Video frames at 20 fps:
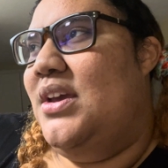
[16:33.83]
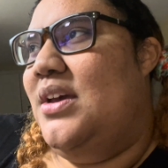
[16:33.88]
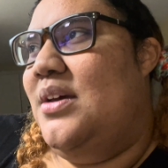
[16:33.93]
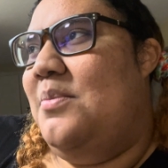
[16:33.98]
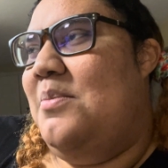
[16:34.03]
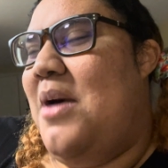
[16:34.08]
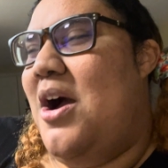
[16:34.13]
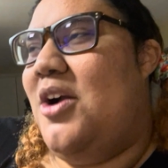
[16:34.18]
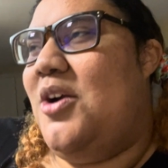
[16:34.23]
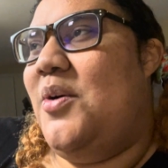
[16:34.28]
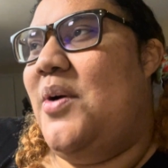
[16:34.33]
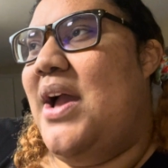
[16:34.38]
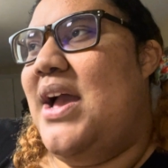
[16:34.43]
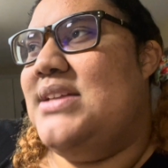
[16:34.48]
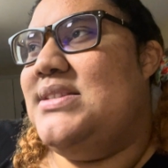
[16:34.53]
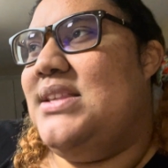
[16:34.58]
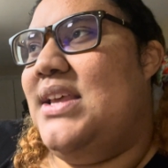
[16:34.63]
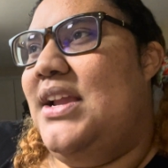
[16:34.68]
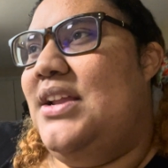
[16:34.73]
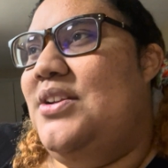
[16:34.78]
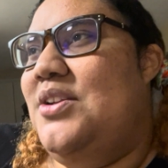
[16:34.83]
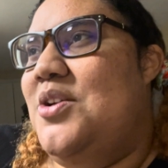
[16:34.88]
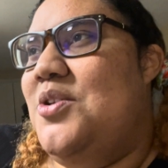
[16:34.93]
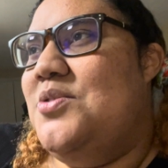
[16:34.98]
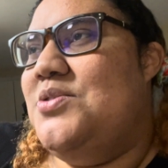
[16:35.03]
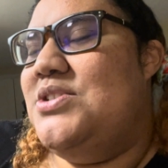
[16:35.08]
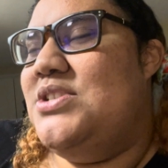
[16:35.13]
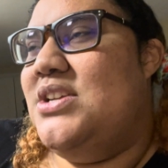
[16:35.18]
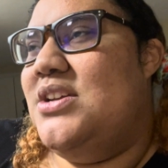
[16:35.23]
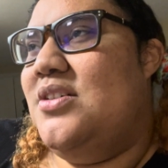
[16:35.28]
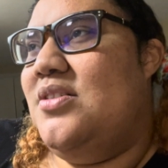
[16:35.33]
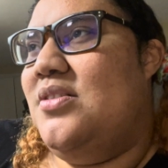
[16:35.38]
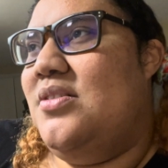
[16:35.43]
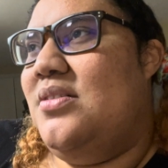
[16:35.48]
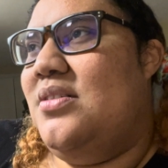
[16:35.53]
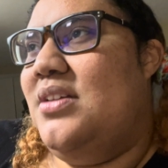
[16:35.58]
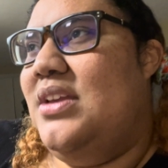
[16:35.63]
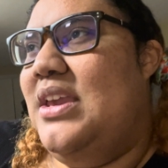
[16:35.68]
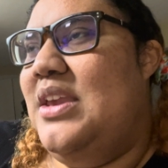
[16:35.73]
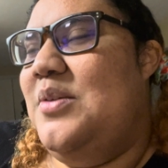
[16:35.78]
Mako has like no chill.
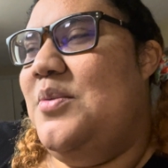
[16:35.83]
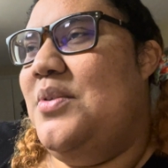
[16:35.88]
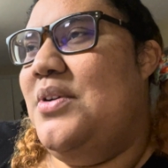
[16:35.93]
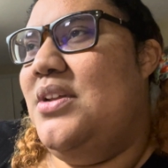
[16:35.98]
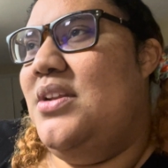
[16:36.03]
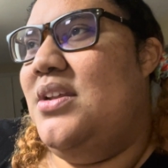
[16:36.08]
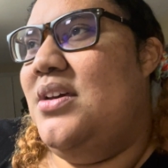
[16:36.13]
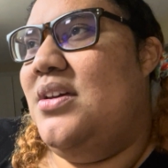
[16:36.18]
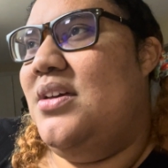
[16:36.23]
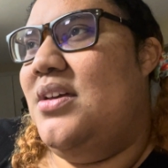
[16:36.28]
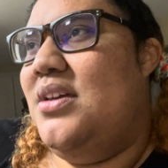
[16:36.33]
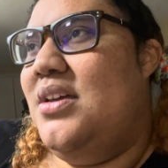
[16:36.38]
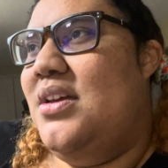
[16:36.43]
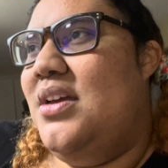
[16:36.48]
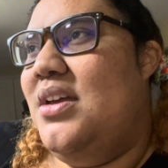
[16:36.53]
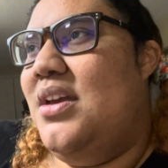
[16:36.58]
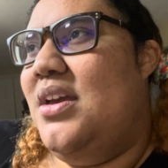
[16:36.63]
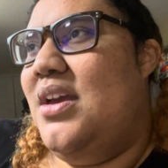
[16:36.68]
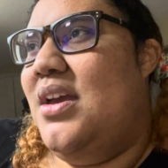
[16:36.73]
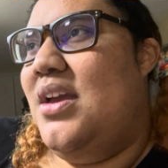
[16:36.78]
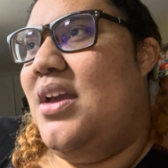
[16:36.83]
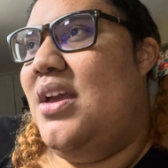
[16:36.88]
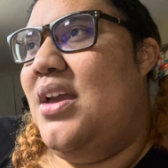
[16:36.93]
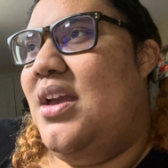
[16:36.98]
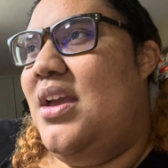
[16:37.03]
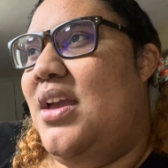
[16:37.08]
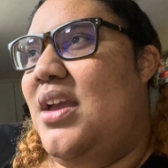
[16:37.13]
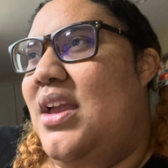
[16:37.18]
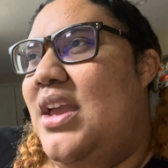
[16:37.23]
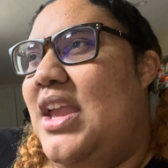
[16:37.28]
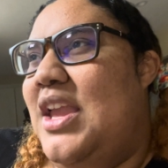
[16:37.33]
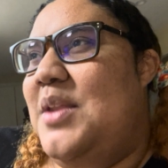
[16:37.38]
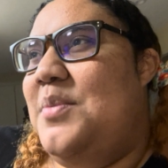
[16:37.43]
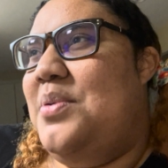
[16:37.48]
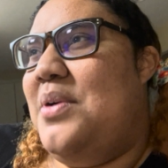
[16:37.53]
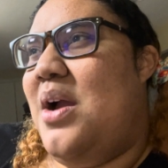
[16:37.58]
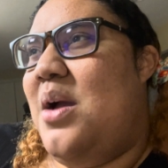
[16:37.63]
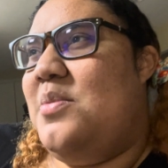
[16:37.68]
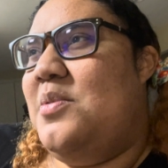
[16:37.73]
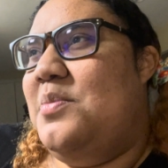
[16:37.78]
He'd
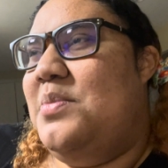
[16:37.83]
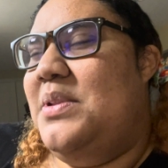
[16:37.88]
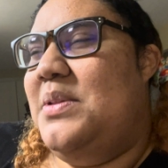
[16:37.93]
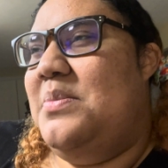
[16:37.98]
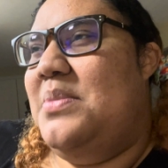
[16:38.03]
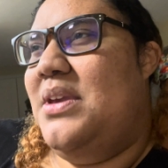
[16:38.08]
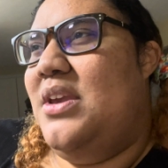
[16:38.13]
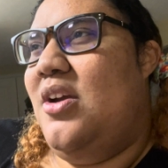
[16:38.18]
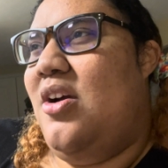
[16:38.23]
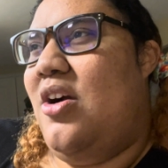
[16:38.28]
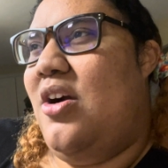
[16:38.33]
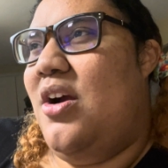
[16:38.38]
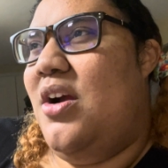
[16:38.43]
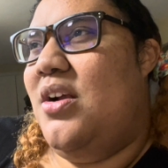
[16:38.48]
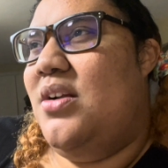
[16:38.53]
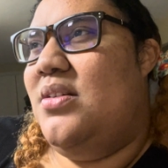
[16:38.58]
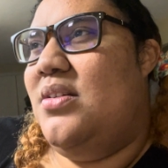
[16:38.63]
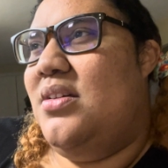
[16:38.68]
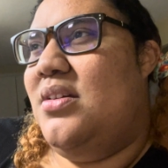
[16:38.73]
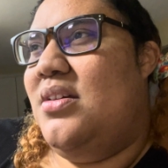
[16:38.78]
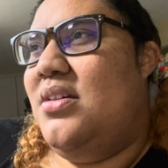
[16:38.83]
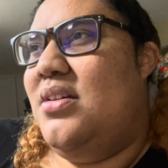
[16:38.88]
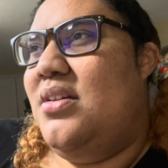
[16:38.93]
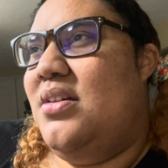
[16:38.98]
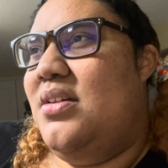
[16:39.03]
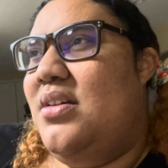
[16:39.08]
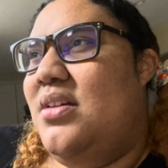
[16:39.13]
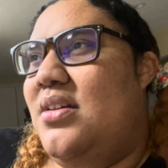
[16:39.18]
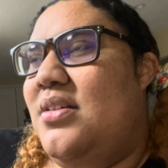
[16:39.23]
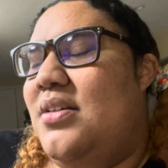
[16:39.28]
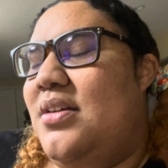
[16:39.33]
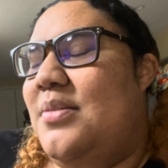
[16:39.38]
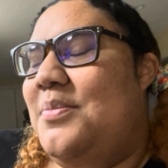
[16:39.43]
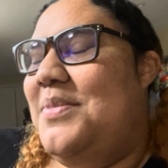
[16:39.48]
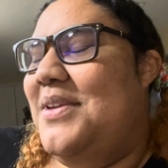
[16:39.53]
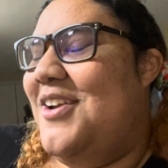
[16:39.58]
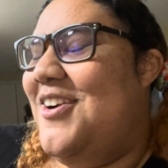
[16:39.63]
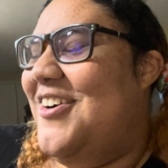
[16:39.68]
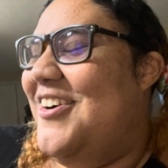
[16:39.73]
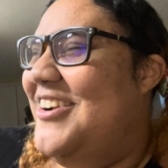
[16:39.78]
probably be hard.
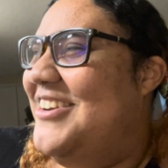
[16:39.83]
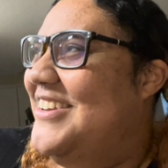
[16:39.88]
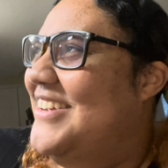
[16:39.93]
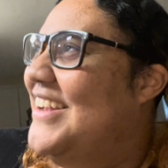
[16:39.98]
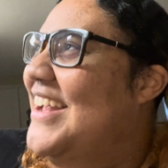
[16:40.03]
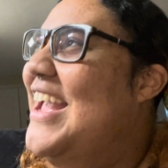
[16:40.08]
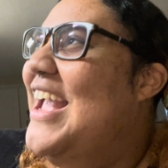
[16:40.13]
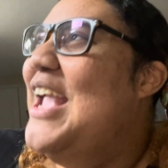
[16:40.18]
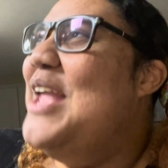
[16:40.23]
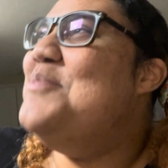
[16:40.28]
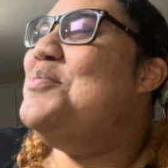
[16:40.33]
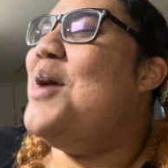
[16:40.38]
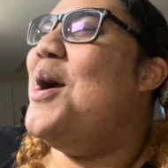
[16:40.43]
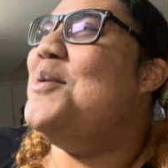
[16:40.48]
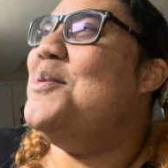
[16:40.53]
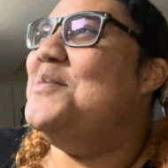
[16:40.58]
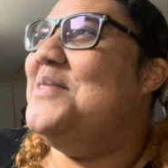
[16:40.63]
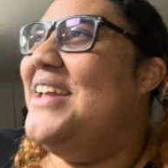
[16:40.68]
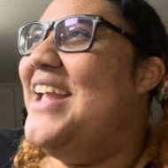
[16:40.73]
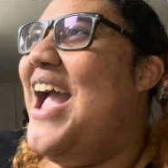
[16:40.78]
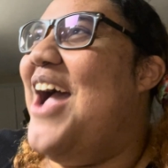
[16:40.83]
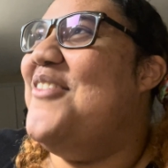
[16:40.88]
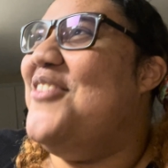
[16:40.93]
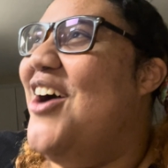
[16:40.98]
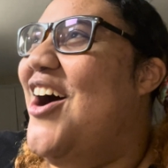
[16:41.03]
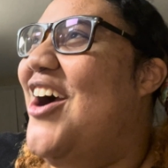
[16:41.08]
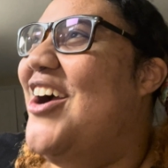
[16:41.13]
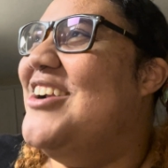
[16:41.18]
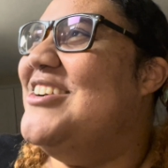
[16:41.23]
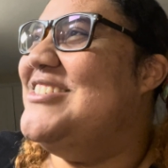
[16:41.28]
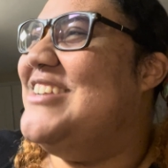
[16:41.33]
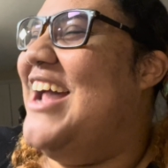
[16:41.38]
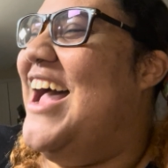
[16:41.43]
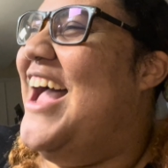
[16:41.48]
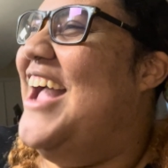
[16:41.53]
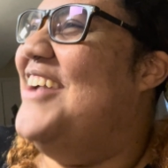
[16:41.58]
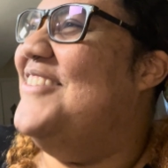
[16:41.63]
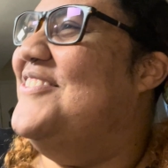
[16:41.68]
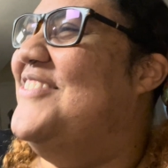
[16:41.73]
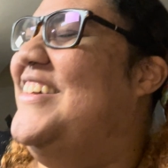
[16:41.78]
He'd probably have a hard
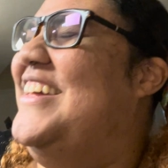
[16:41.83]
time.